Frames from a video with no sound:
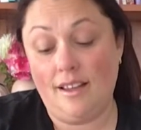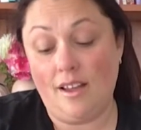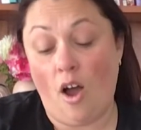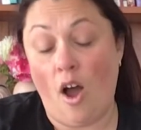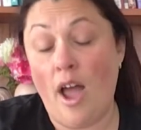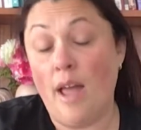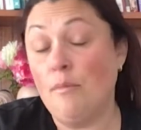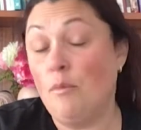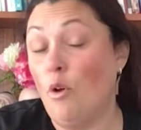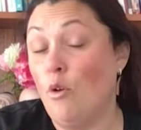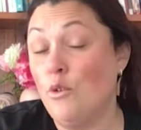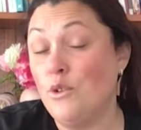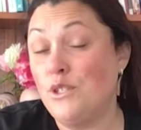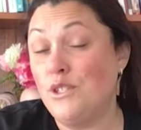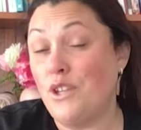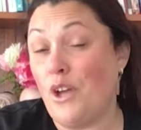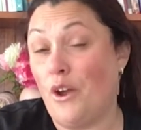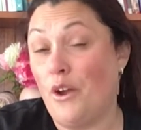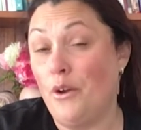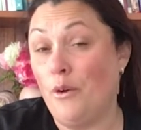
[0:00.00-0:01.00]
I'm
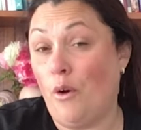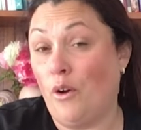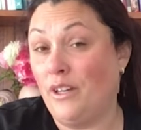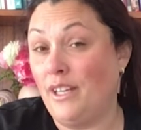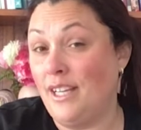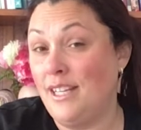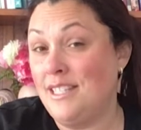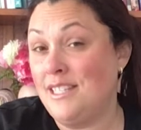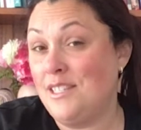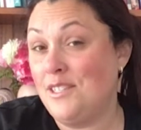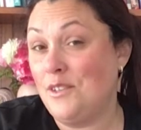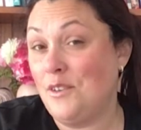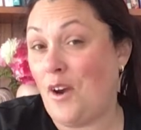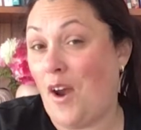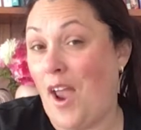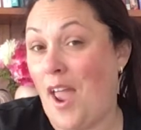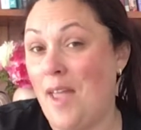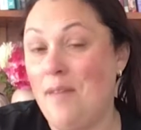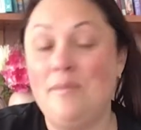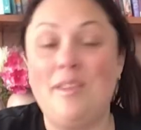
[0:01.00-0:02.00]
also on
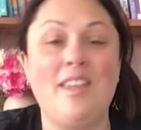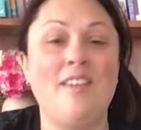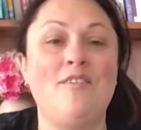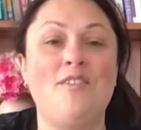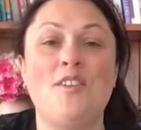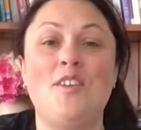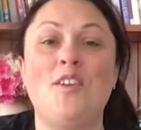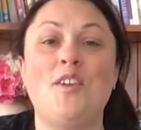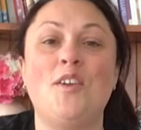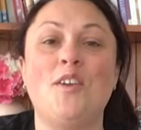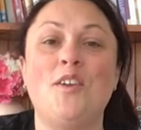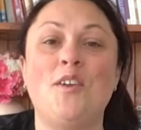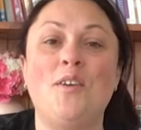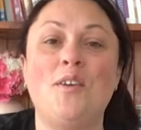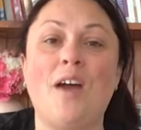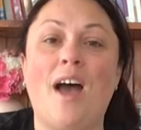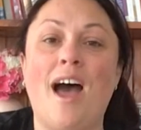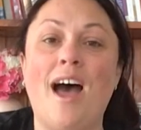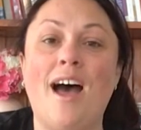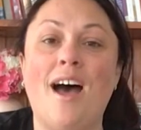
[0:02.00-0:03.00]
Instagram. If
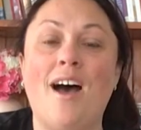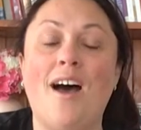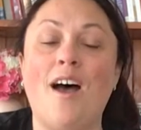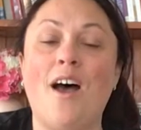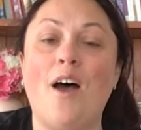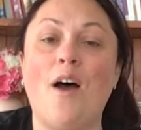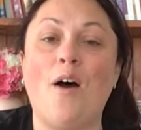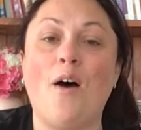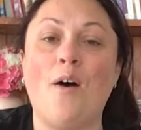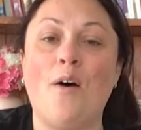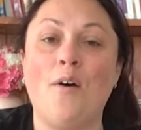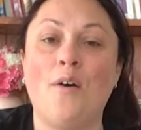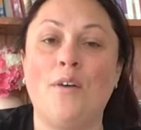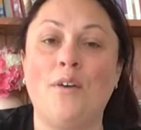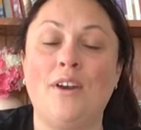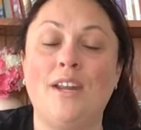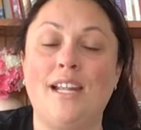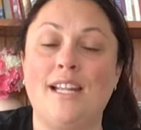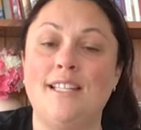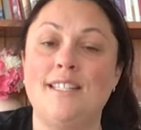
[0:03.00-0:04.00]
you are
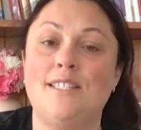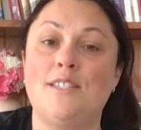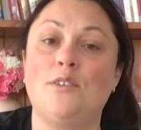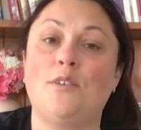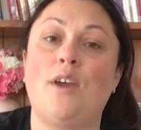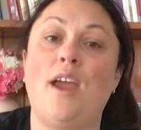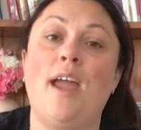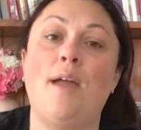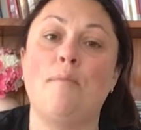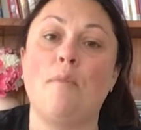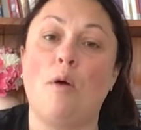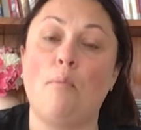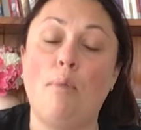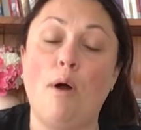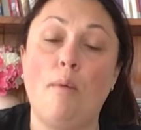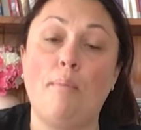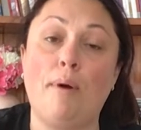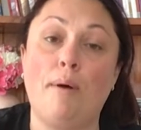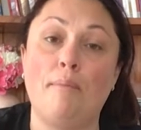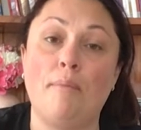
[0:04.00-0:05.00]
on Instagram, I'll
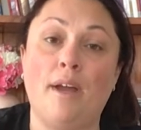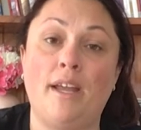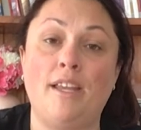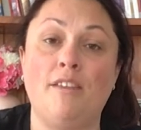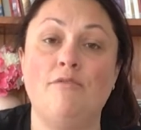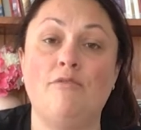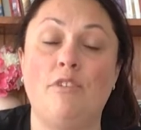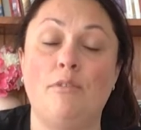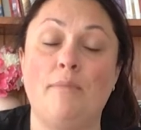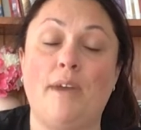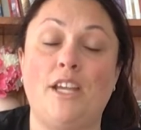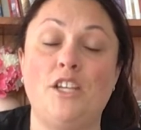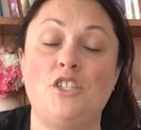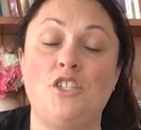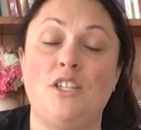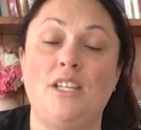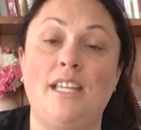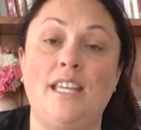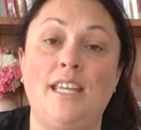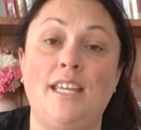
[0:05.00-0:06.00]
pop up my
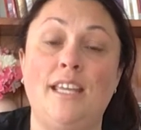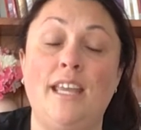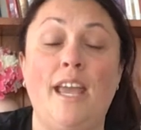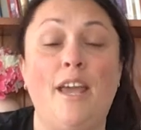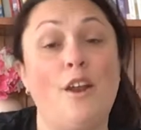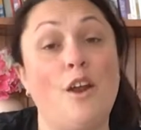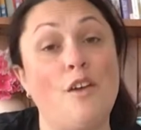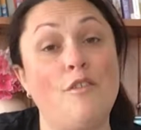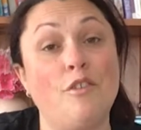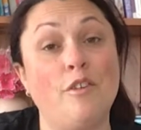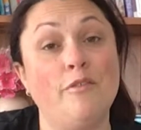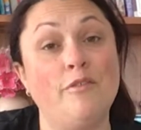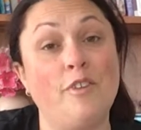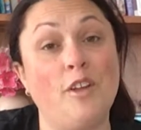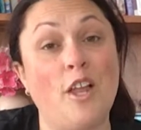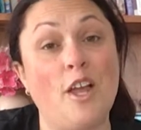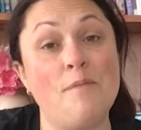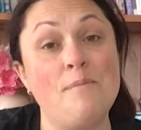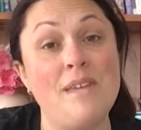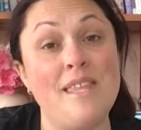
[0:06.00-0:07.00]
information here, head over and
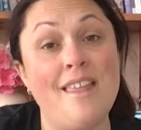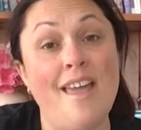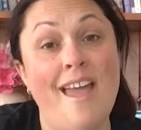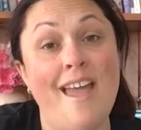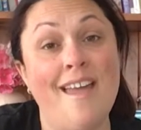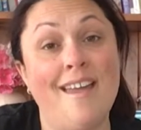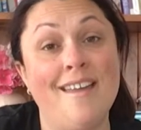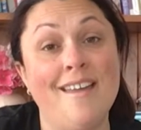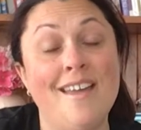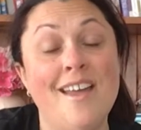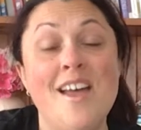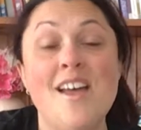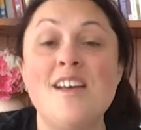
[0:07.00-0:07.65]
follow me there.